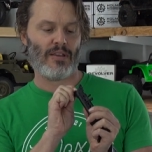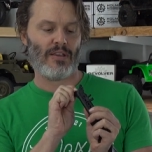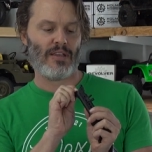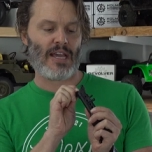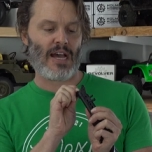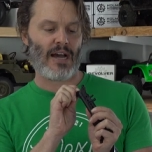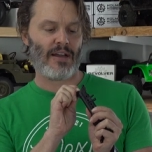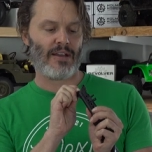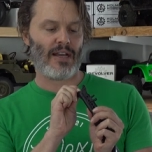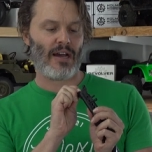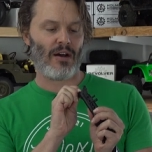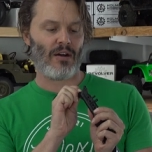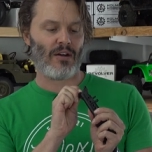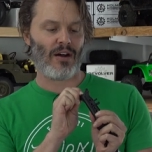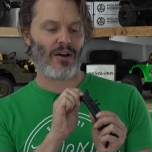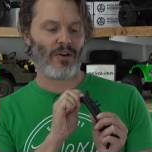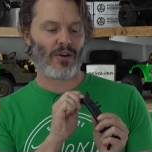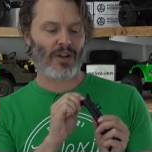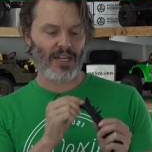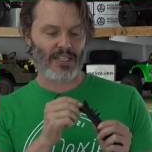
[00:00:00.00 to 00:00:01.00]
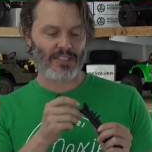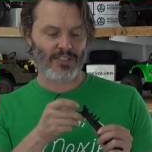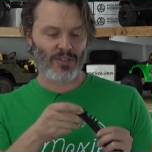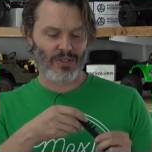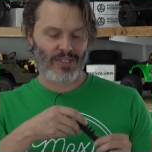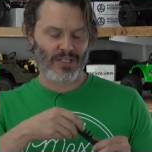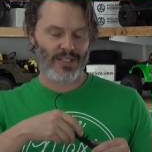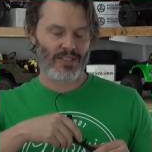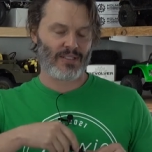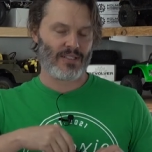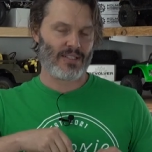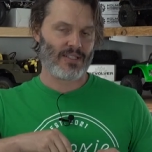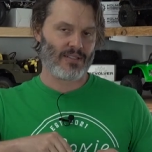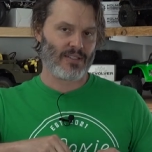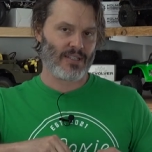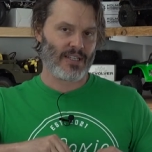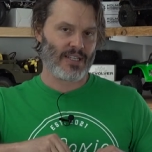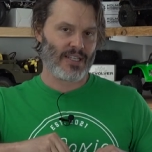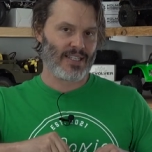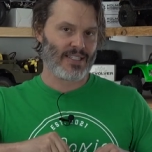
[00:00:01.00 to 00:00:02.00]
Yeah, yeah, okay. So it,
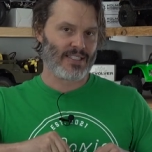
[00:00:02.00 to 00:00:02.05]
it